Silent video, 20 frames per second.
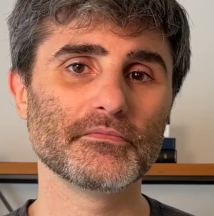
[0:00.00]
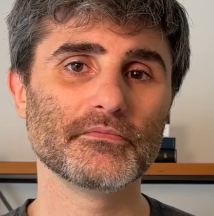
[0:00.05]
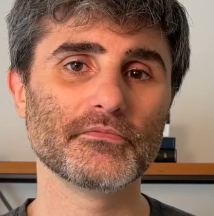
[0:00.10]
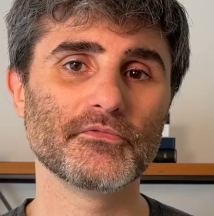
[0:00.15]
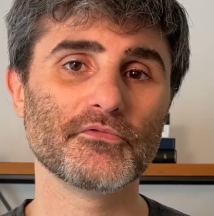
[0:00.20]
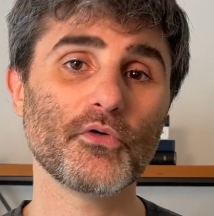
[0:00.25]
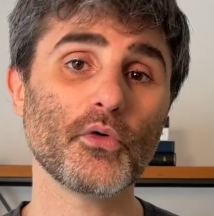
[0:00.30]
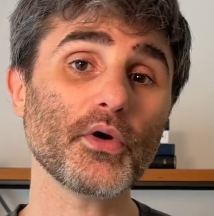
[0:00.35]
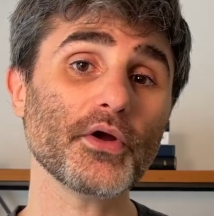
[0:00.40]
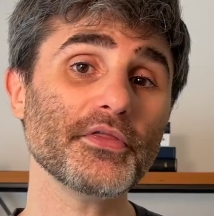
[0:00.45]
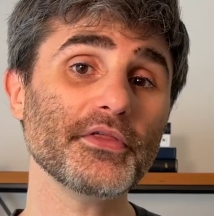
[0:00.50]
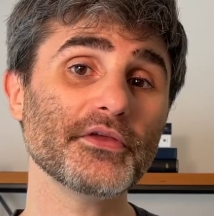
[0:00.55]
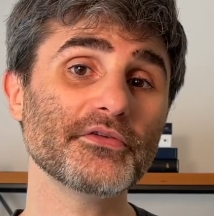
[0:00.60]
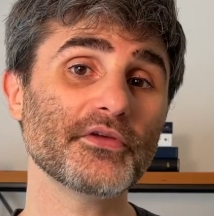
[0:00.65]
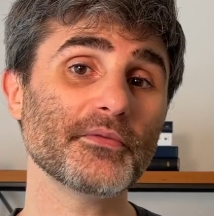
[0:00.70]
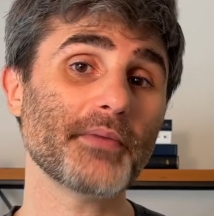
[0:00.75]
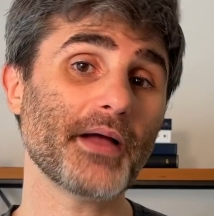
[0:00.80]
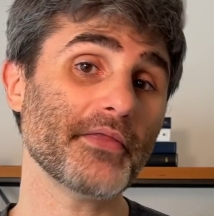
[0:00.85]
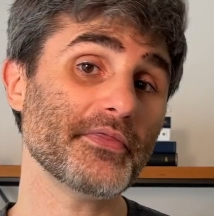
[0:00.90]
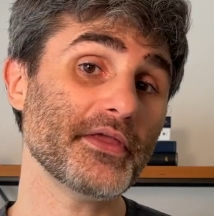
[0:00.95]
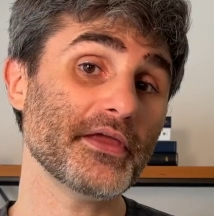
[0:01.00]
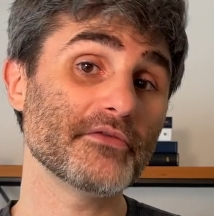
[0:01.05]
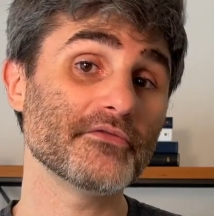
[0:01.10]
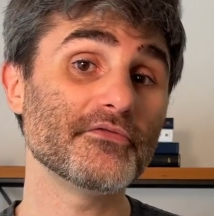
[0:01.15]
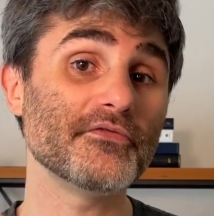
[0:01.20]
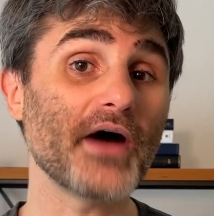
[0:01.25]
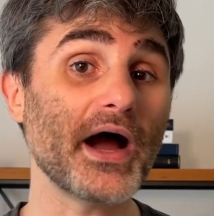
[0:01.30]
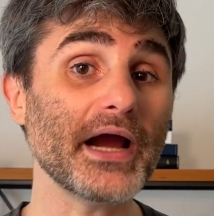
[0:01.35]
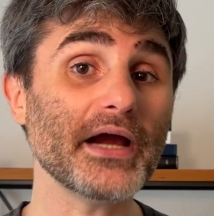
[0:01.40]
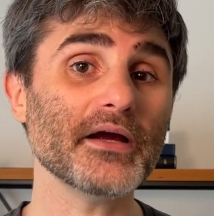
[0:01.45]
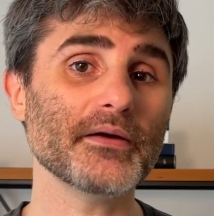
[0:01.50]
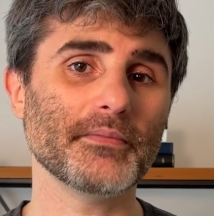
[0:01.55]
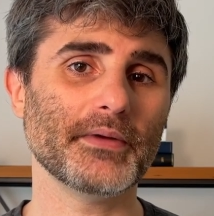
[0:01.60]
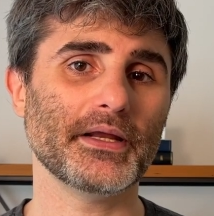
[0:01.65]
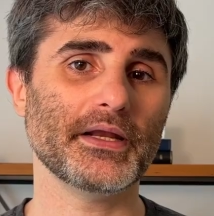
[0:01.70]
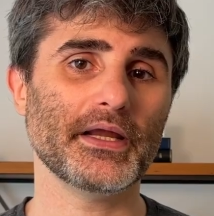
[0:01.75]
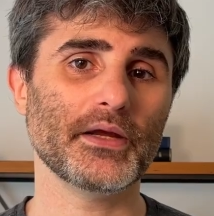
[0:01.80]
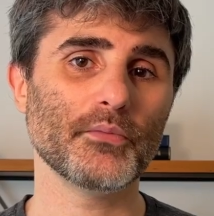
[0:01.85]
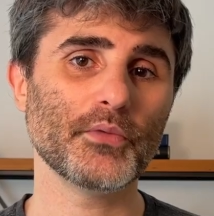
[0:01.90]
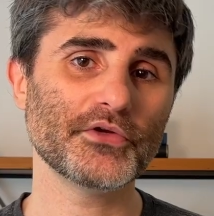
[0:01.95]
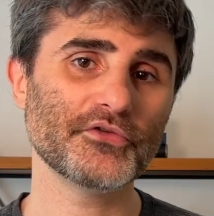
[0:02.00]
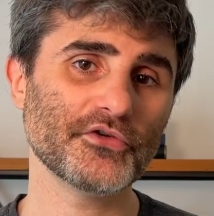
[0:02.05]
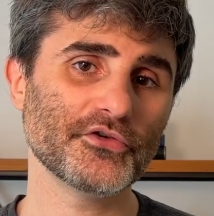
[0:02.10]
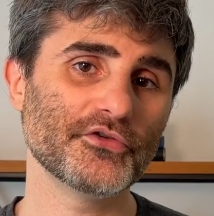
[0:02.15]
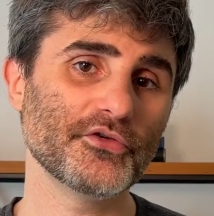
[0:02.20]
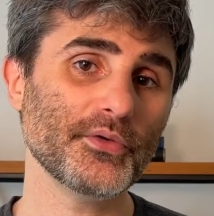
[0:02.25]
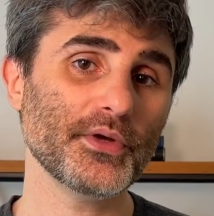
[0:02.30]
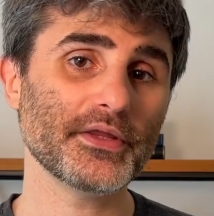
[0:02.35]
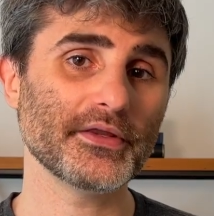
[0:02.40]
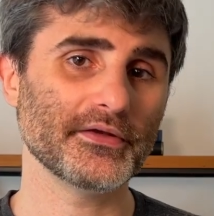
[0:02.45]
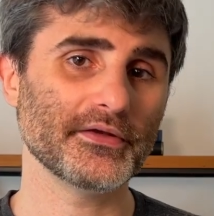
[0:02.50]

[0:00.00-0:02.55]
Fourth is about the environment in which you're doing the